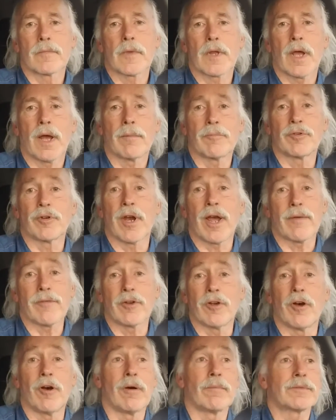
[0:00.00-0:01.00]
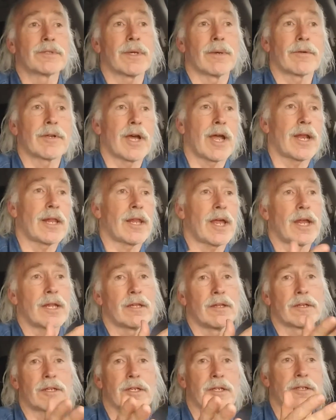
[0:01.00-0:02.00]
I'm driving home, so I'm kind of like
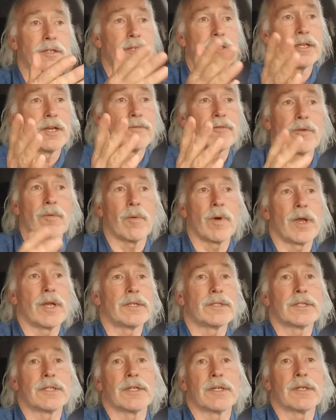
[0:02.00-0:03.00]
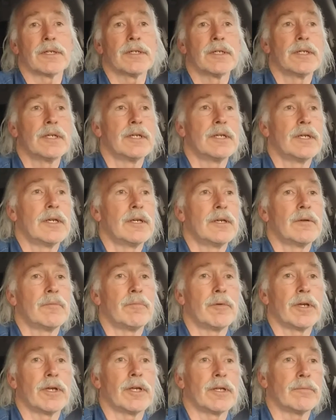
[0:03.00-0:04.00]
looking different ways here.
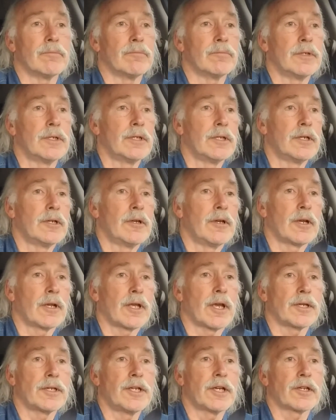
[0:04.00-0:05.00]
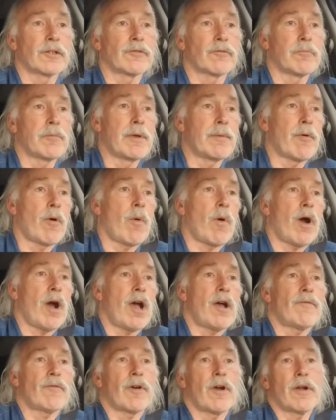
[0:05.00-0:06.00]
But got tickets for me and my
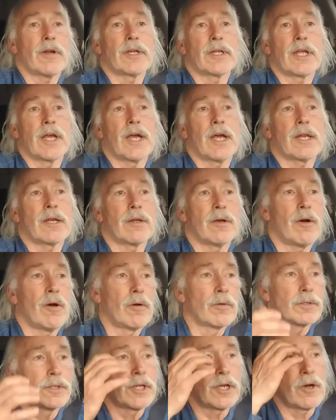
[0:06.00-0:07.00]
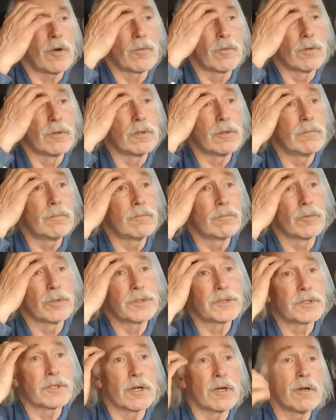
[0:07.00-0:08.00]
wife. I already got a hotel room
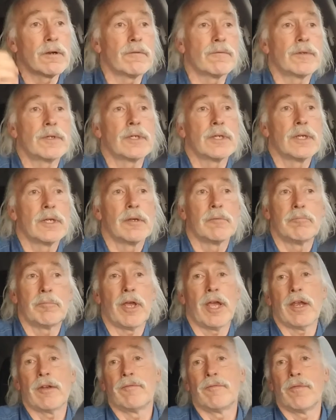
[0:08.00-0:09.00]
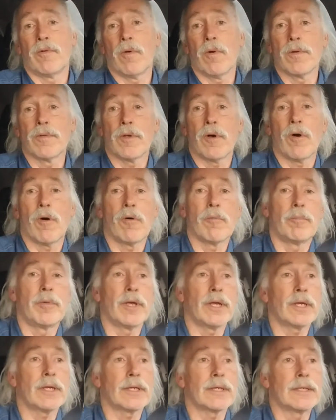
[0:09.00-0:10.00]
reserved, paid for, and the whole
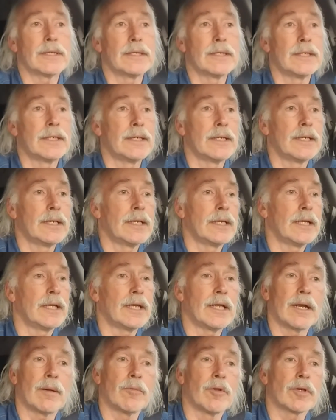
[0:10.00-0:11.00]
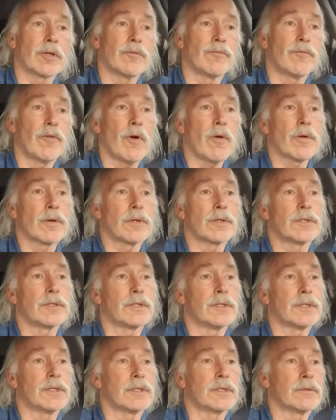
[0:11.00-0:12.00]
bit. And I'm looking forward
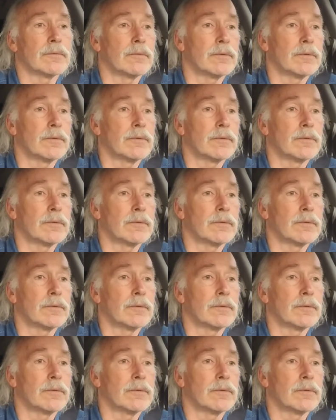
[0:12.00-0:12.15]
to it.